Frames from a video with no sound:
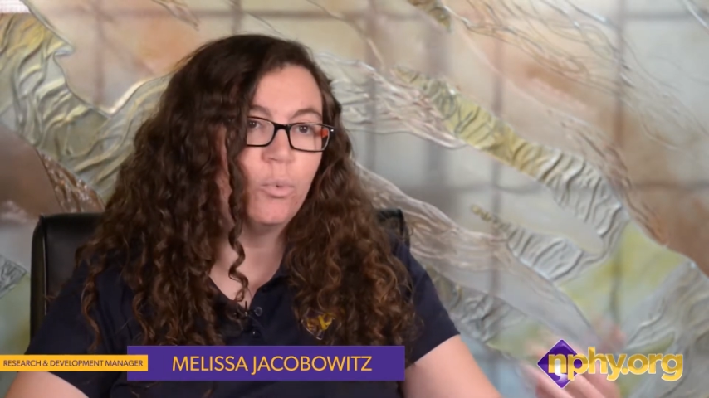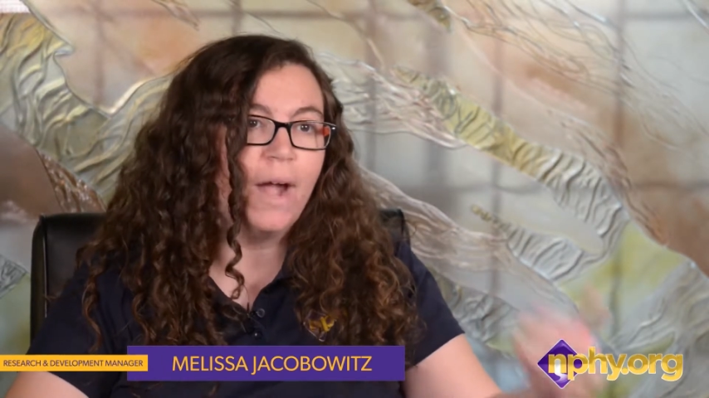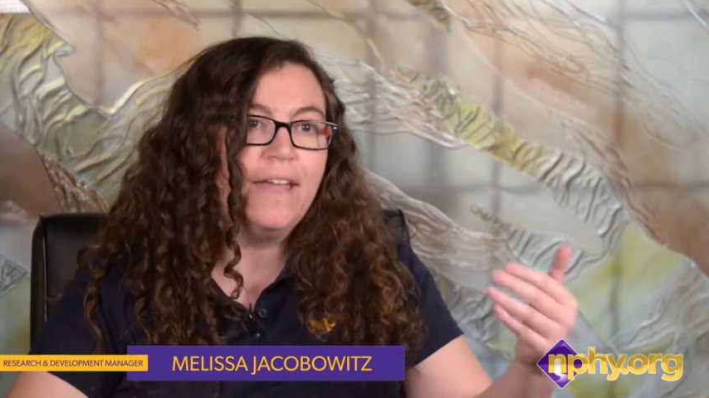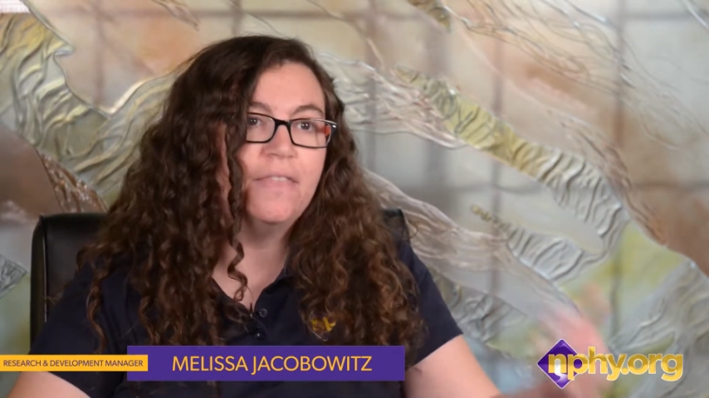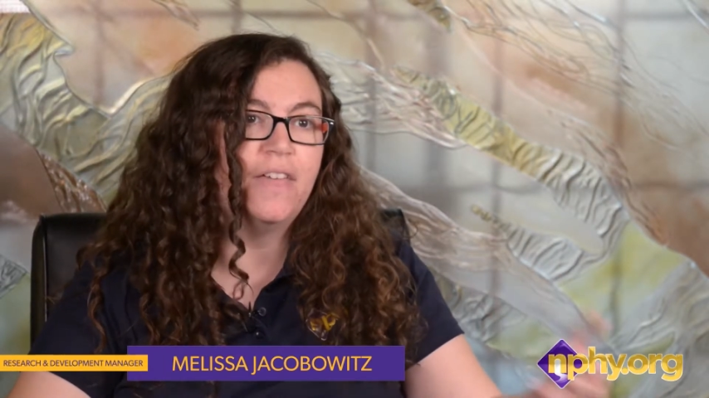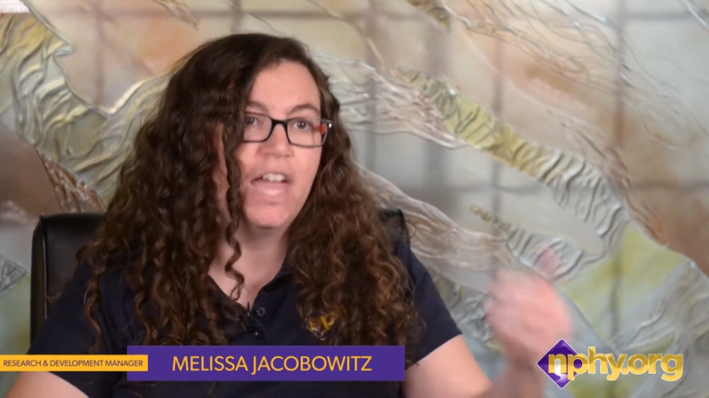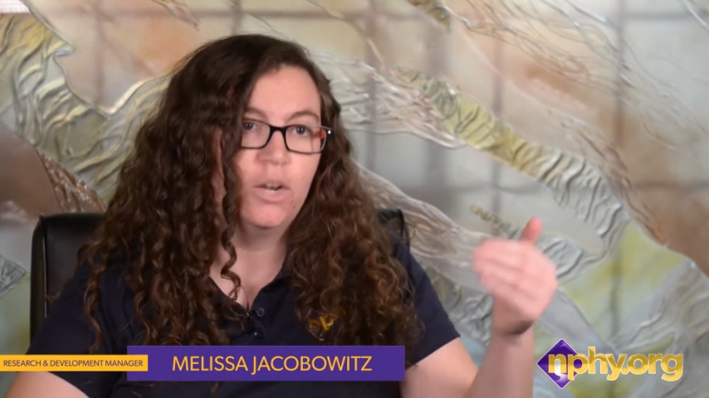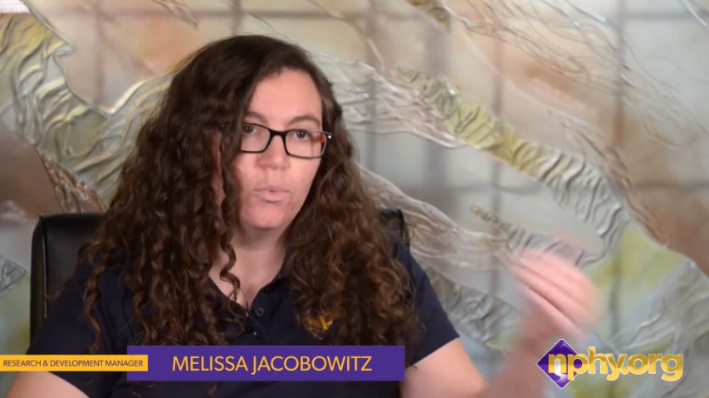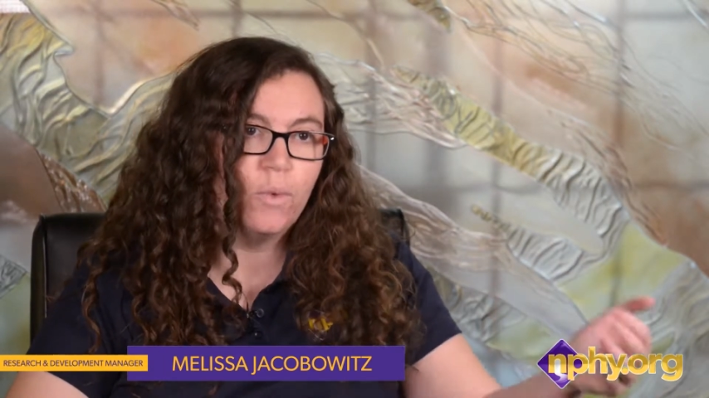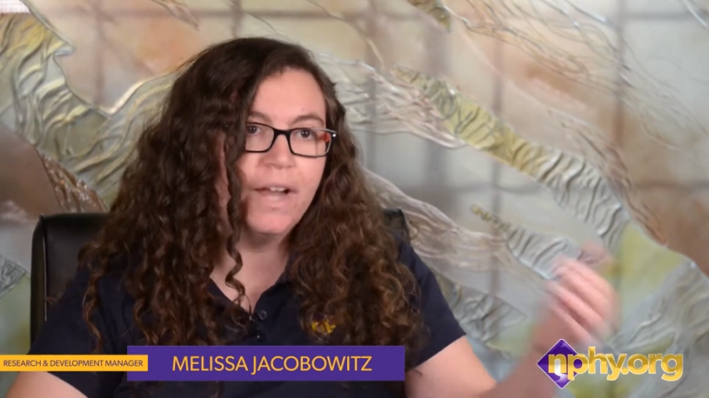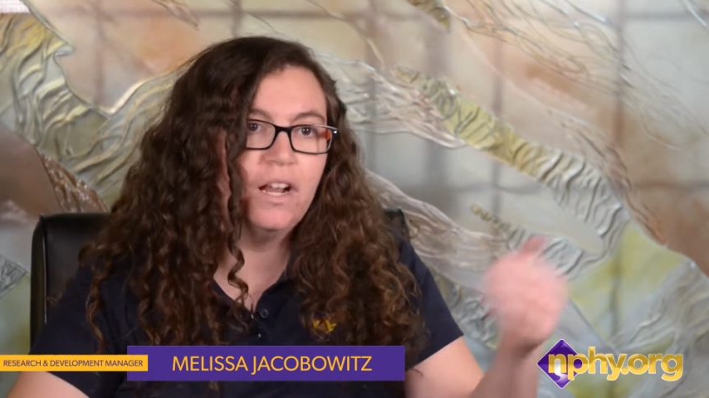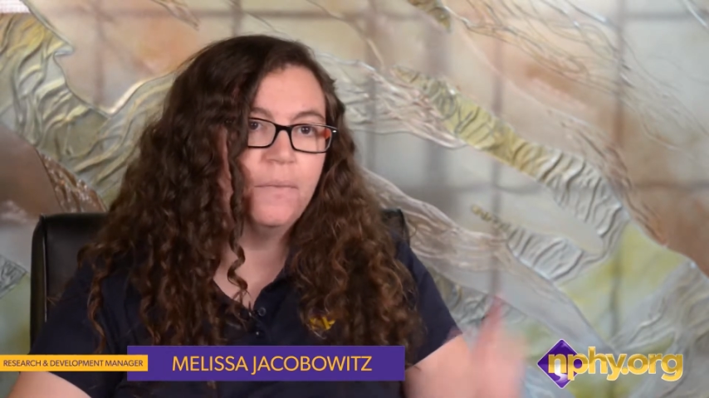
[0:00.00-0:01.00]
right then,
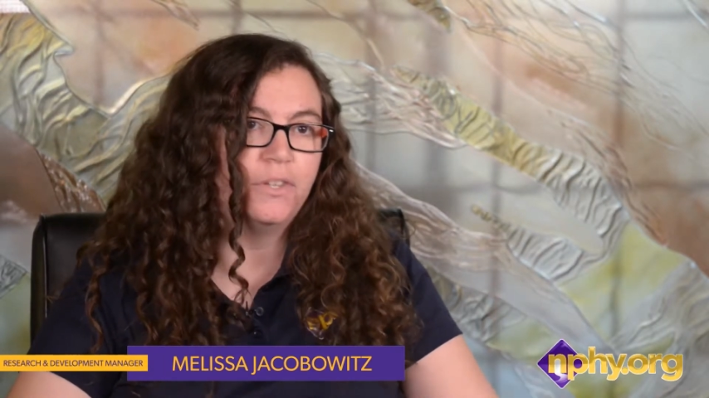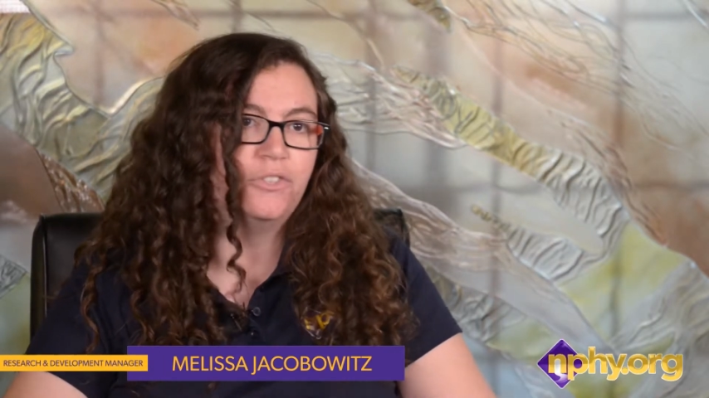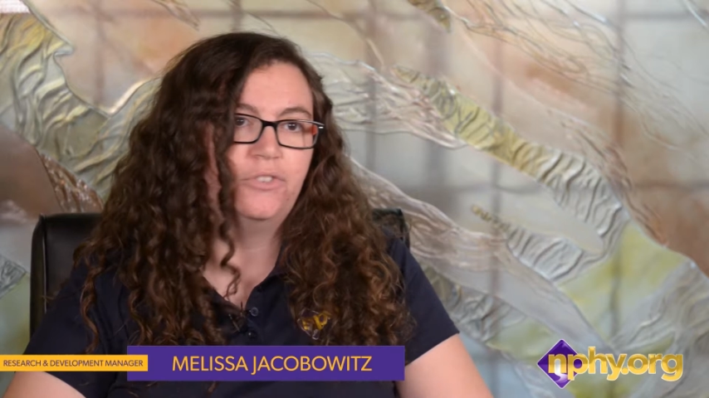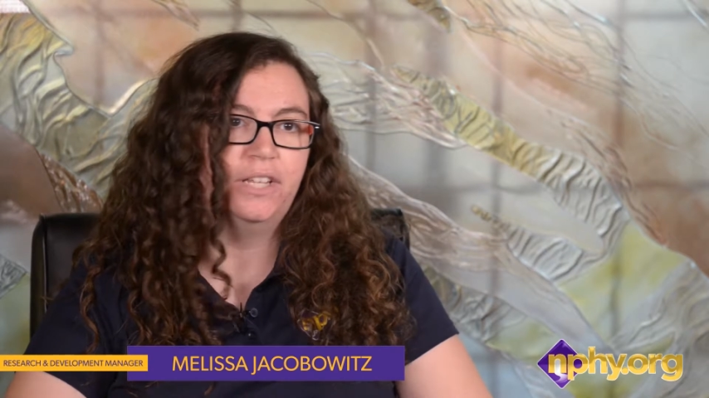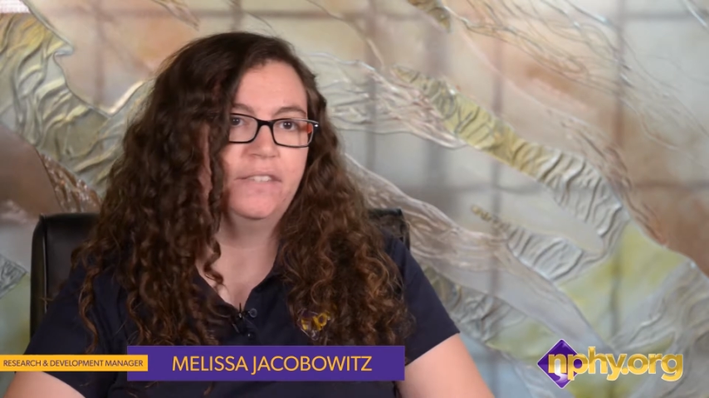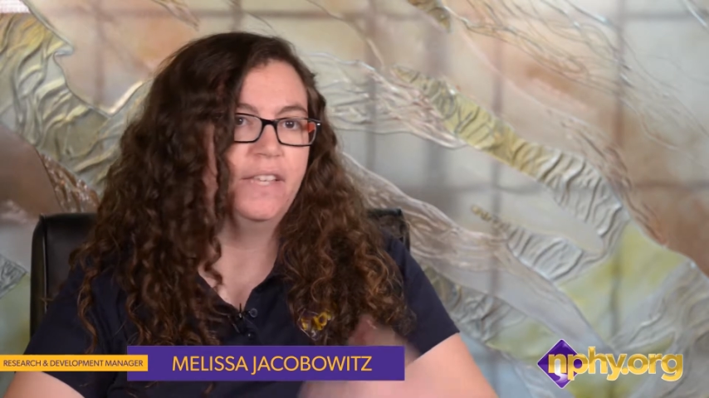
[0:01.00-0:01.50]
right on the streets.